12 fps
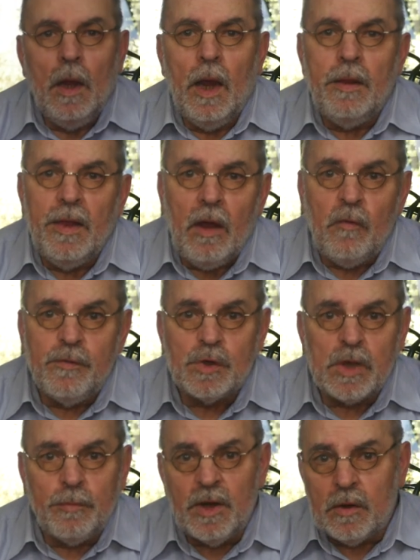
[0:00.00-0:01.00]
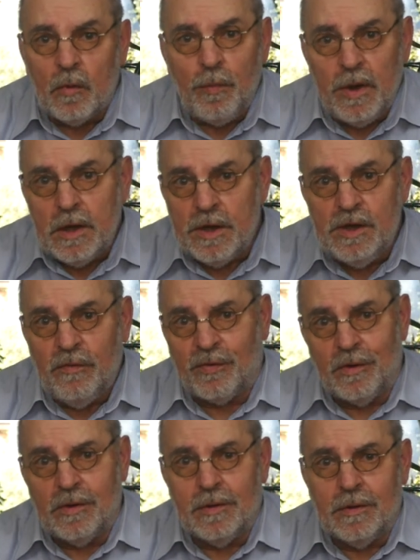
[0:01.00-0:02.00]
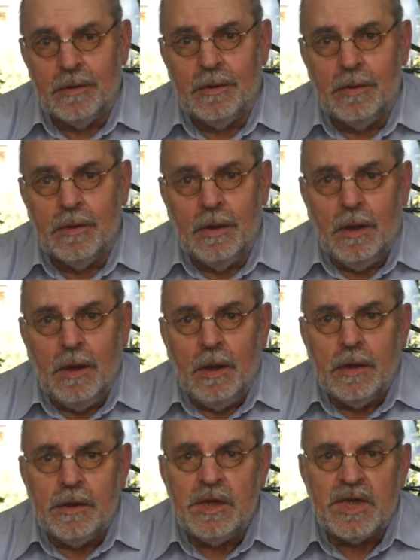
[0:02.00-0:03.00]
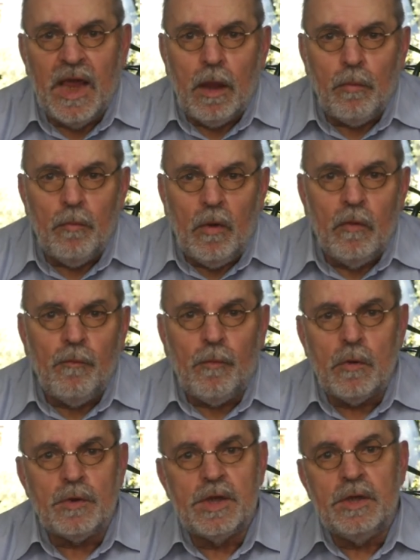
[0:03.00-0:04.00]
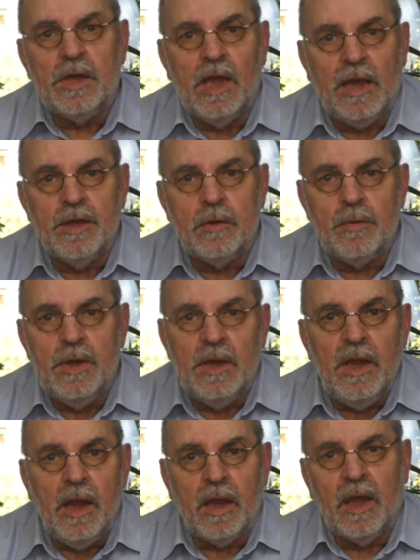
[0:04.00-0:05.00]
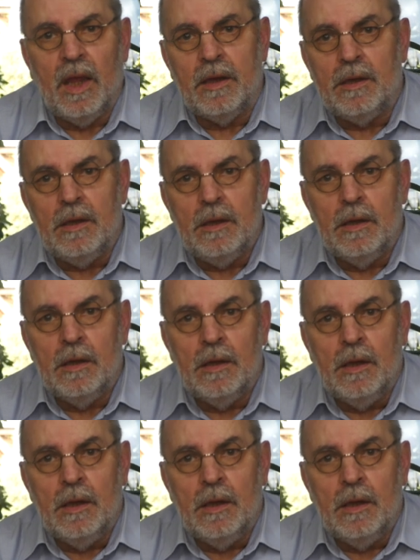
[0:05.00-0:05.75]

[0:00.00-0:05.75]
And now for something completely different. This album falls in the category ear candy.